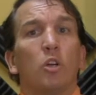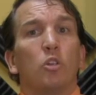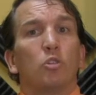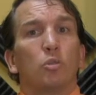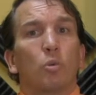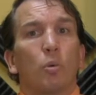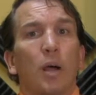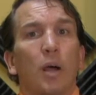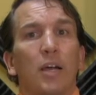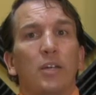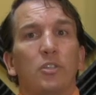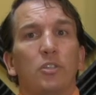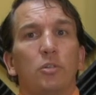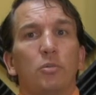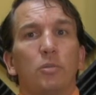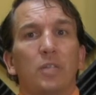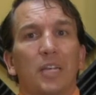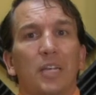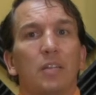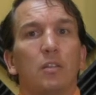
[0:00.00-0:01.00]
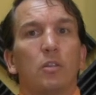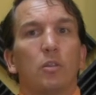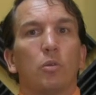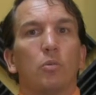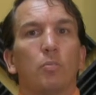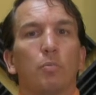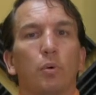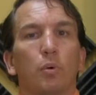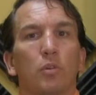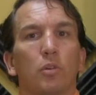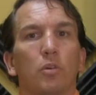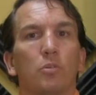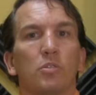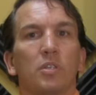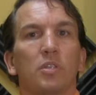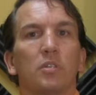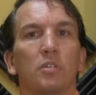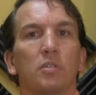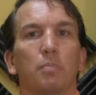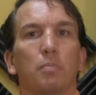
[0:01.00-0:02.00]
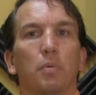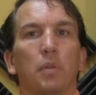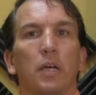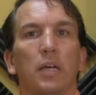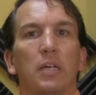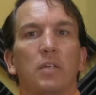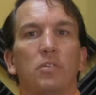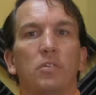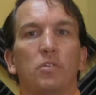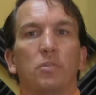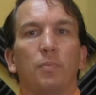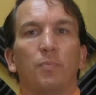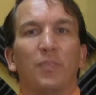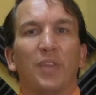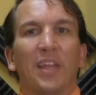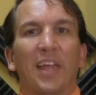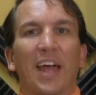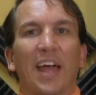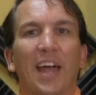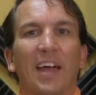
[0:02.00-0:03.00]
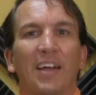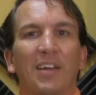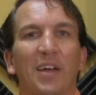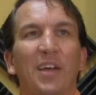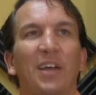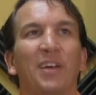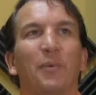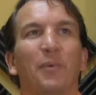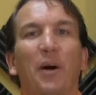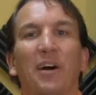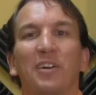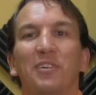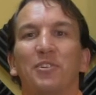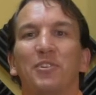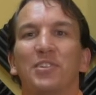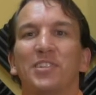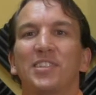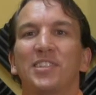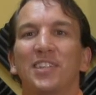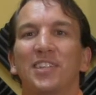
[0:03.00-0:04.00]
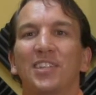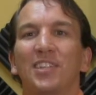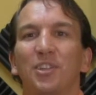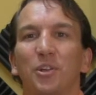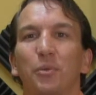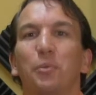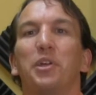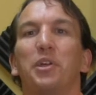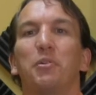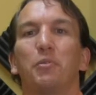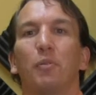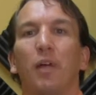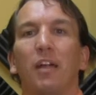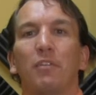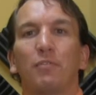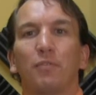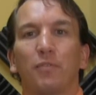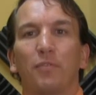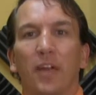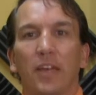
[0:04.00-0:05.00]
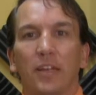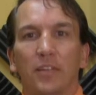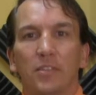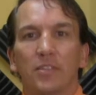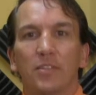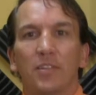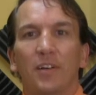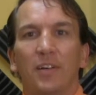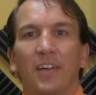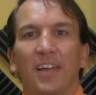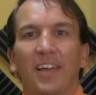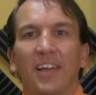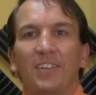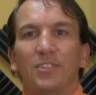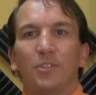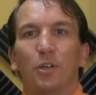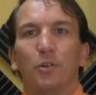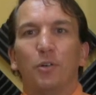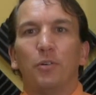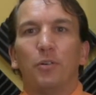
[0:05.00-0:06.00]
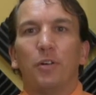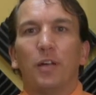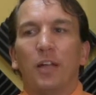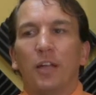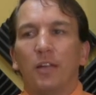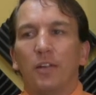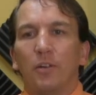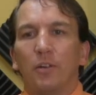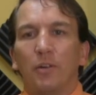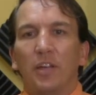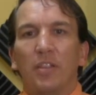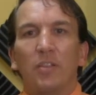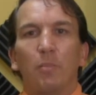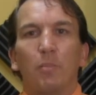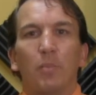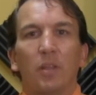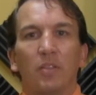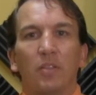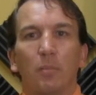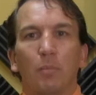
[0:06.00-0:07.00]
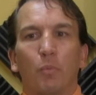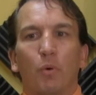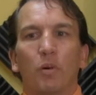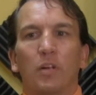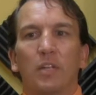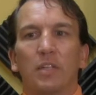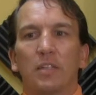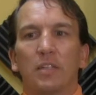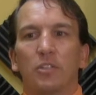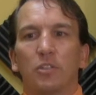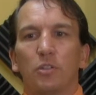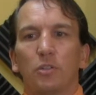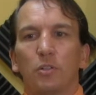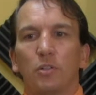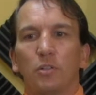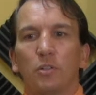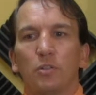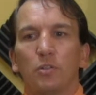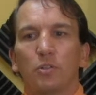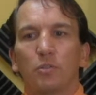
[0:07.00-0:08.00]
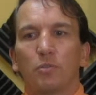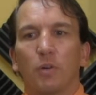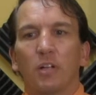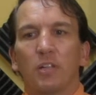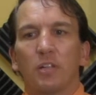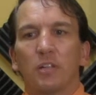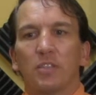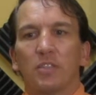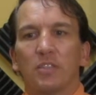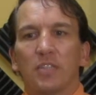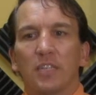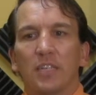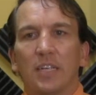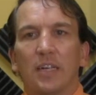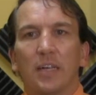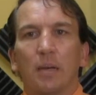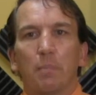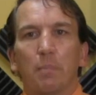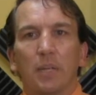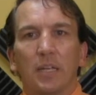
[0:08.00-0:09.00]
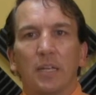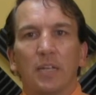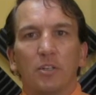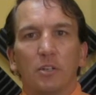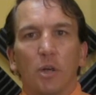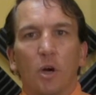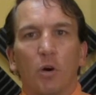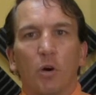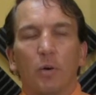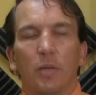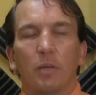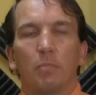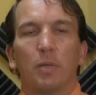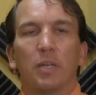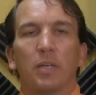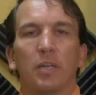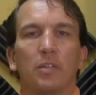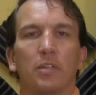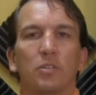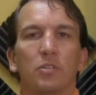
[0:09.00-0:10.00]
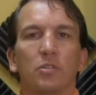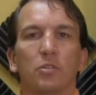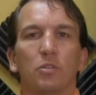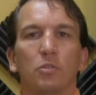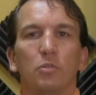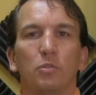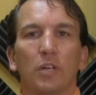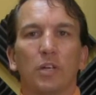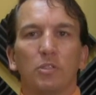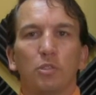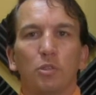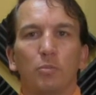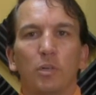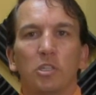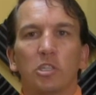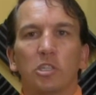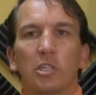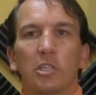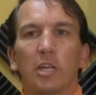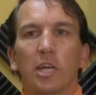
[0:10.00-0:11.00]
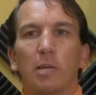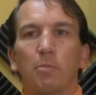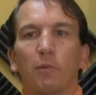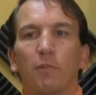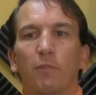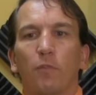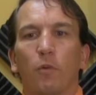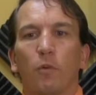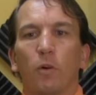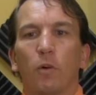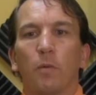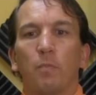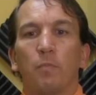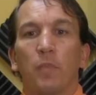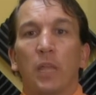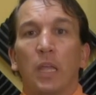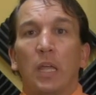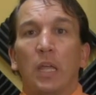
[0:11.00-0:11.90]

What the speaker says: try to put those into place while you're still in the regret phase. So, in the morning that you're struggling to get up and get going because you drank too much the night before,